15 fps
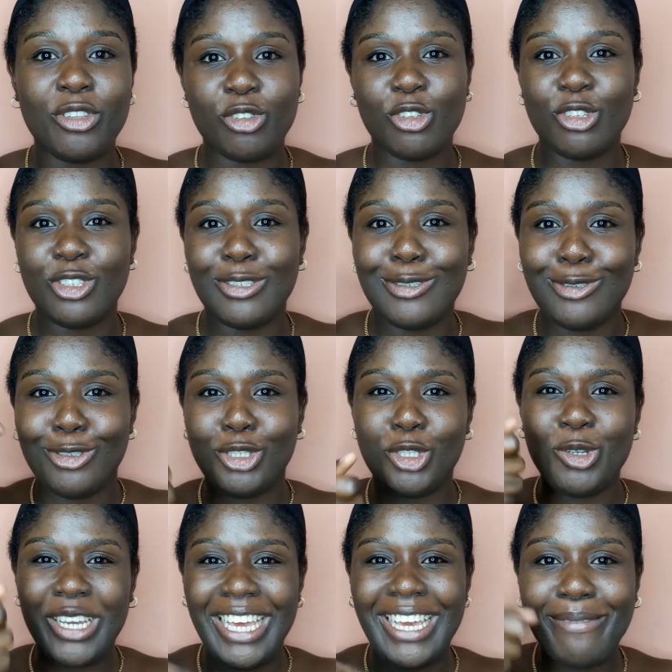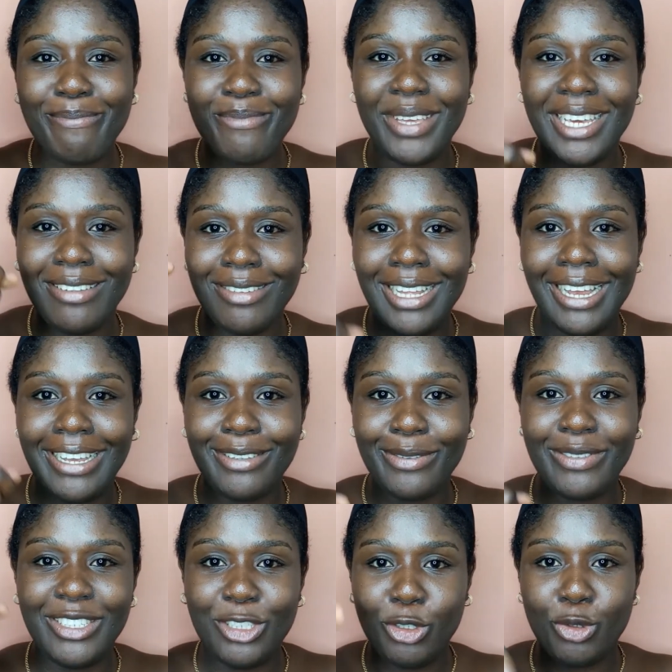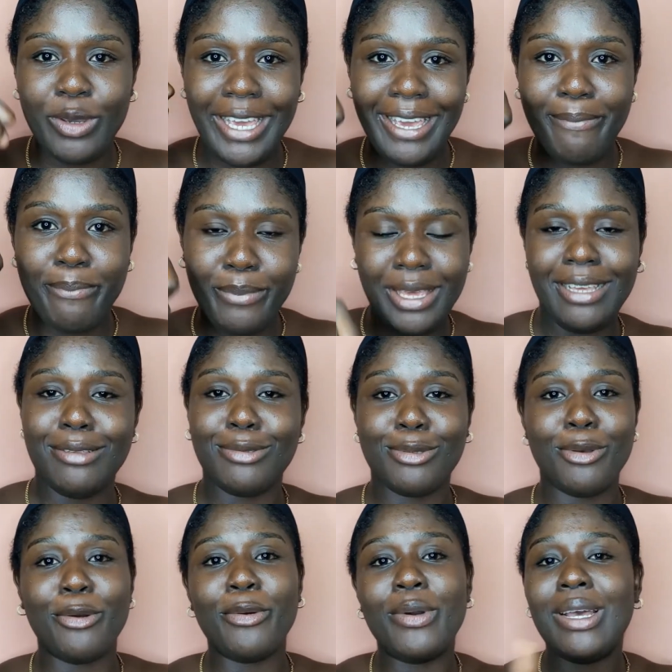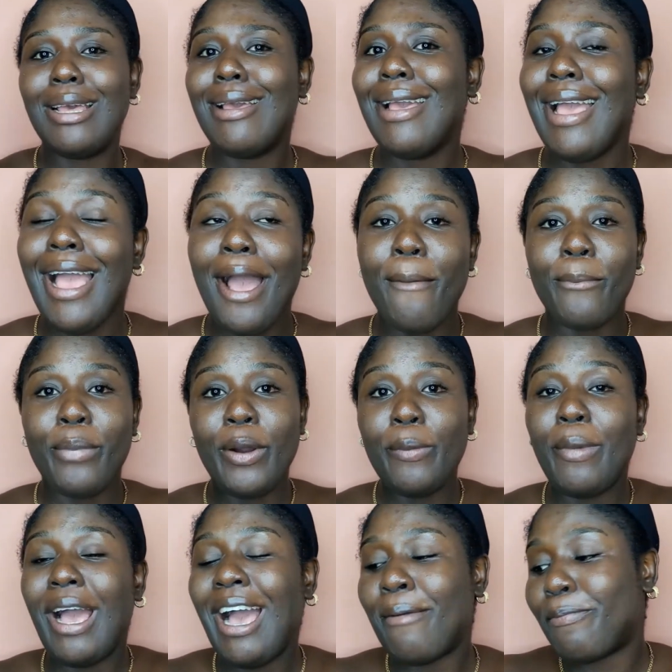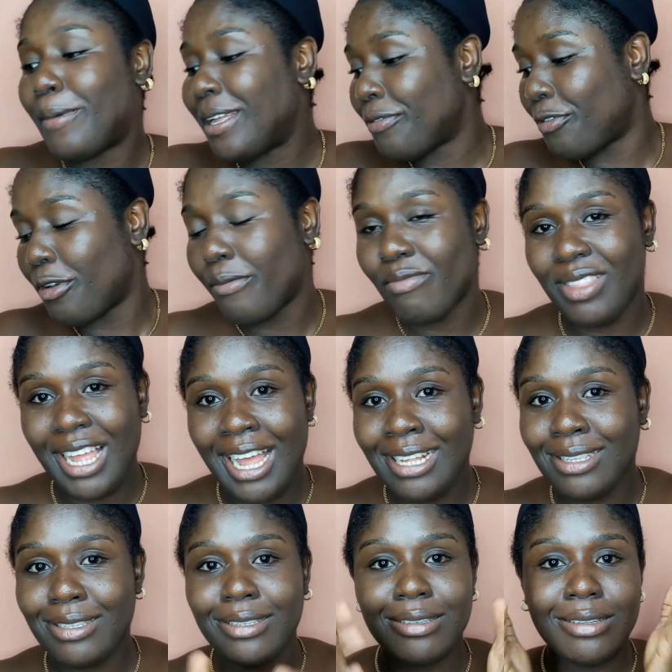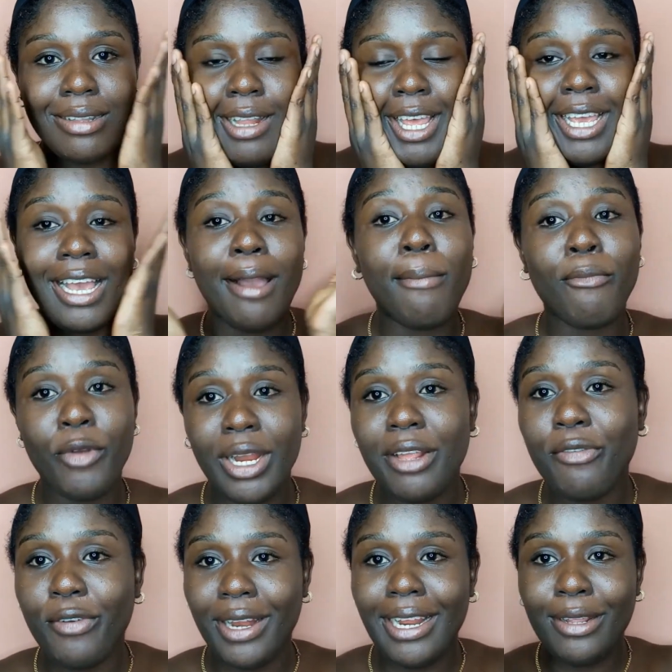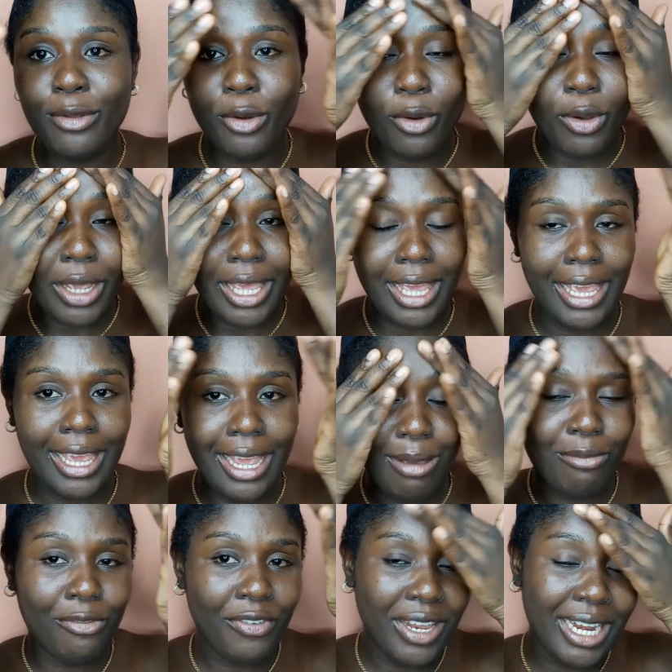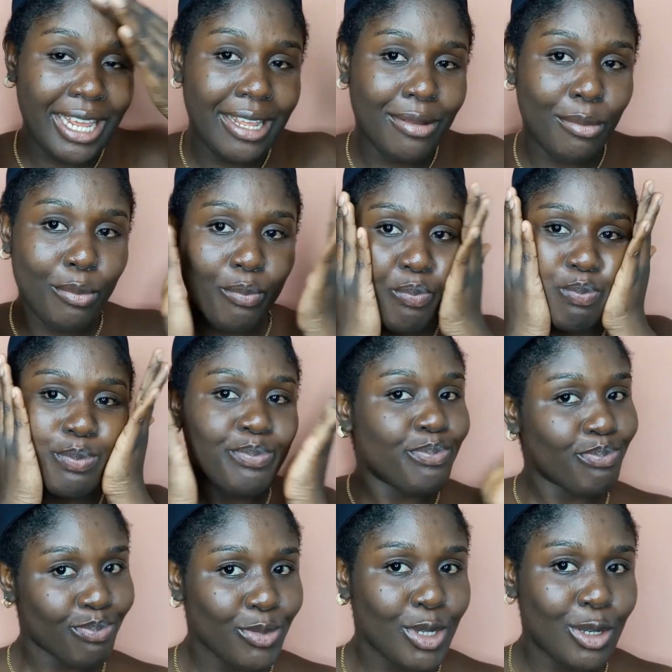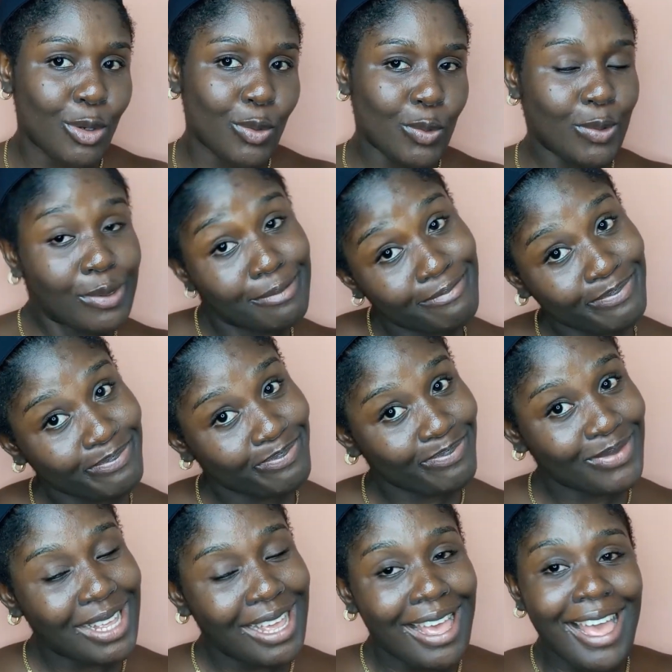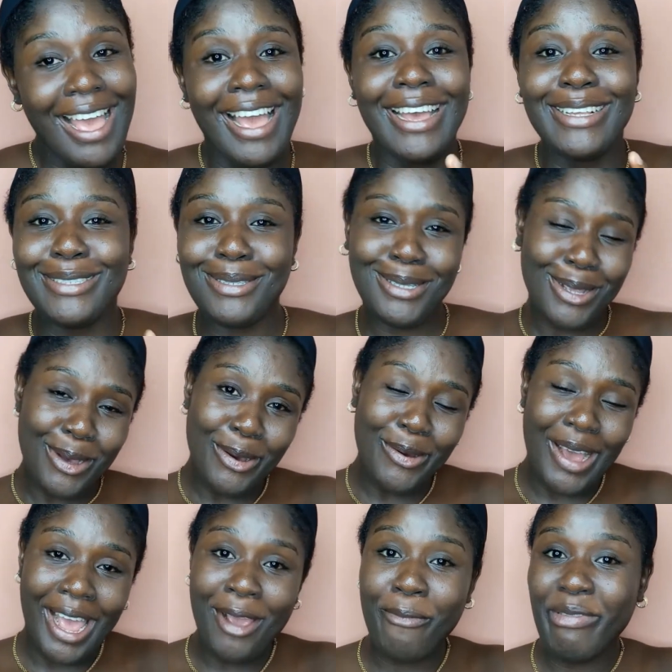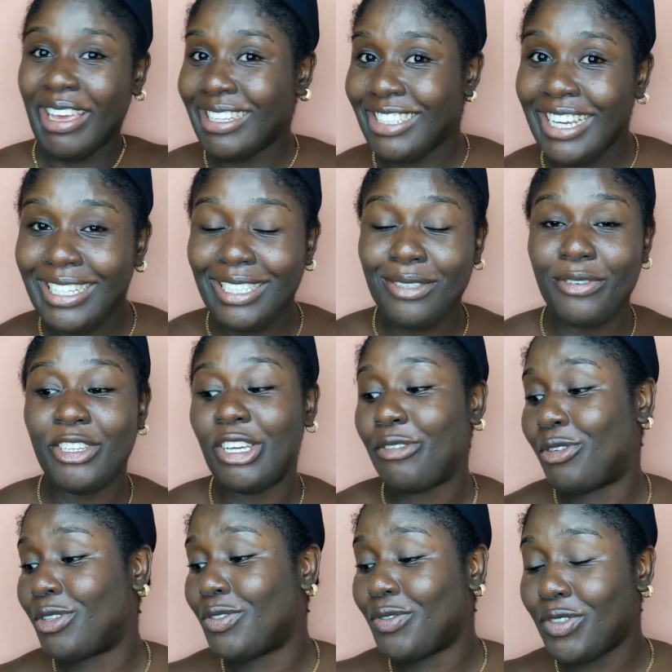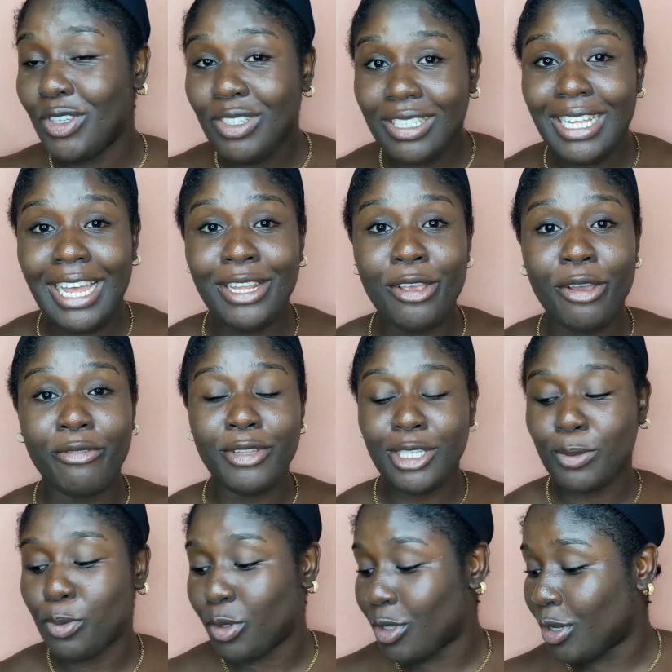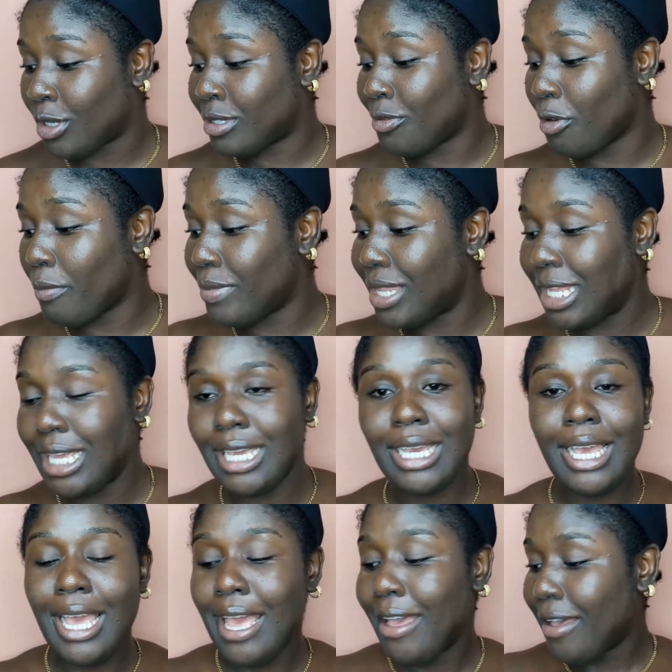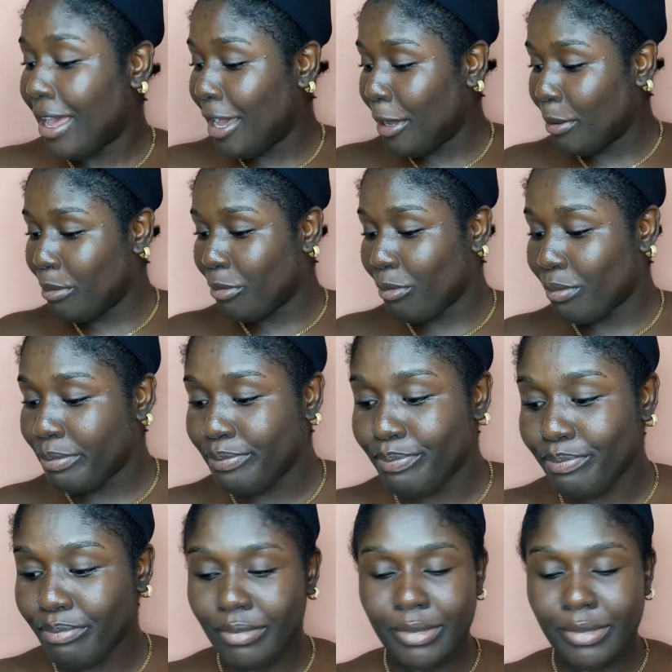it was choking me. You know that kind of thing, choking me. So, but apart from that, like I'm really feeling okay. I'm feeling cool. So I hope you enjoyed this video. If you've used any of these products from the um,